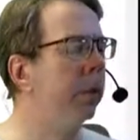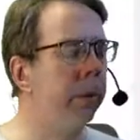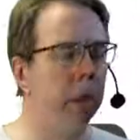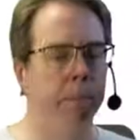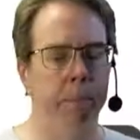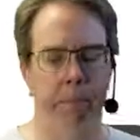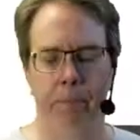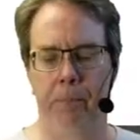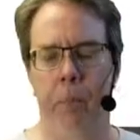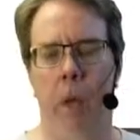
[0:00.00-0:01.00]
dimium,
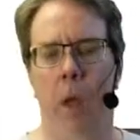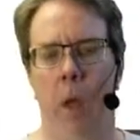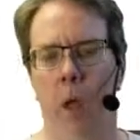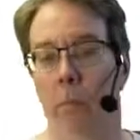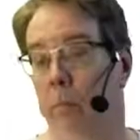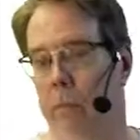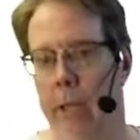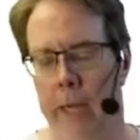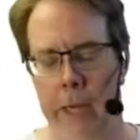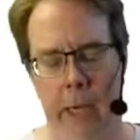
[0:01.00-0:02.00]
um,
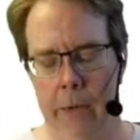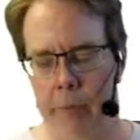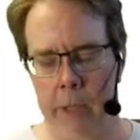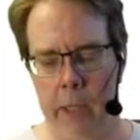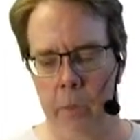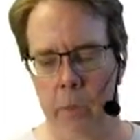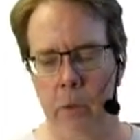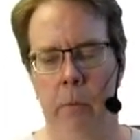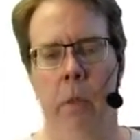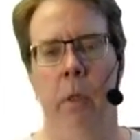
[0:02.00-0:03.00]
mag, I can't ever say that
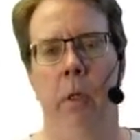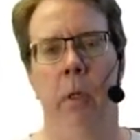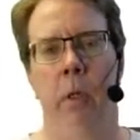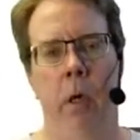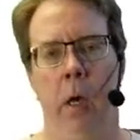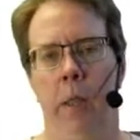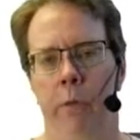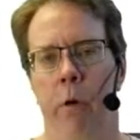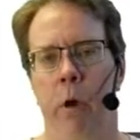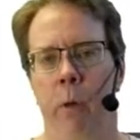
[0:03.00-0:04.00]
word, but uh, the
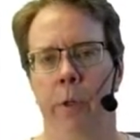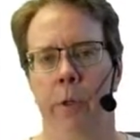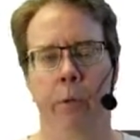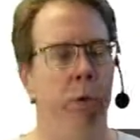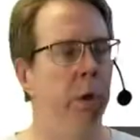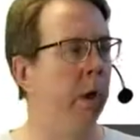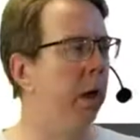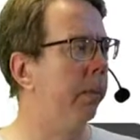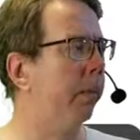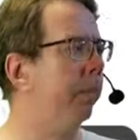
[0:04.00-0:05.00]
strong ones.
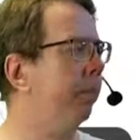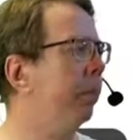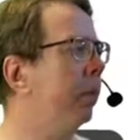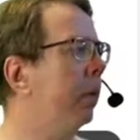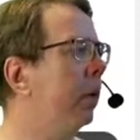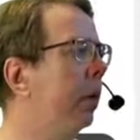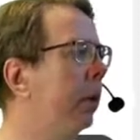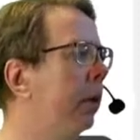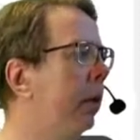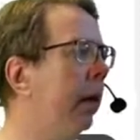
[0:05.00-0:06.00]
Um,
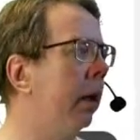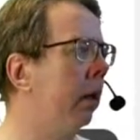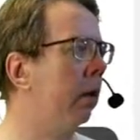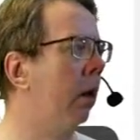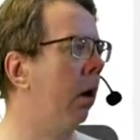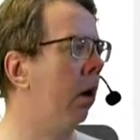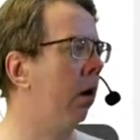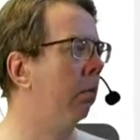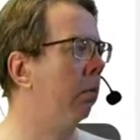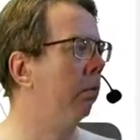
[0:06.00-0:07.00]
uh, they are
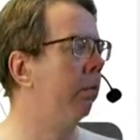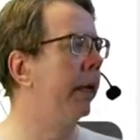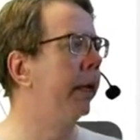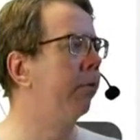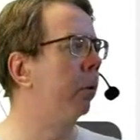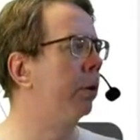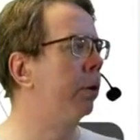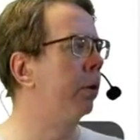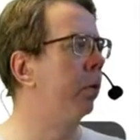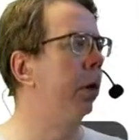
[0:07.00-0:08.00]
are plenty for
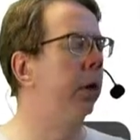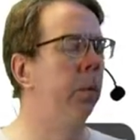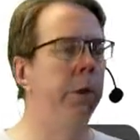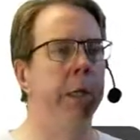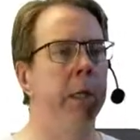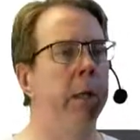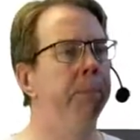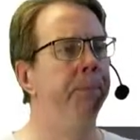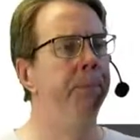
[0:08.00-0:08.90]
what you uh, what you need